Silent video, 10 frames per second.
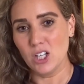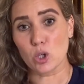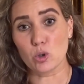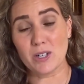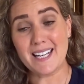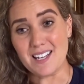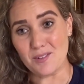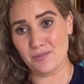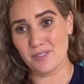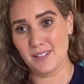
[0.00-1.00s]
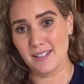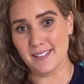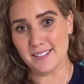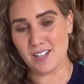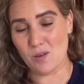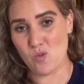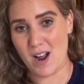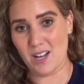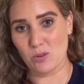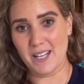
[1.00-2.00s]
grieve in some
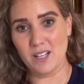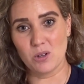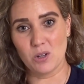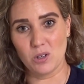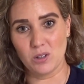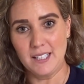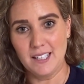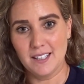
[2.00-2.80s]
way. We all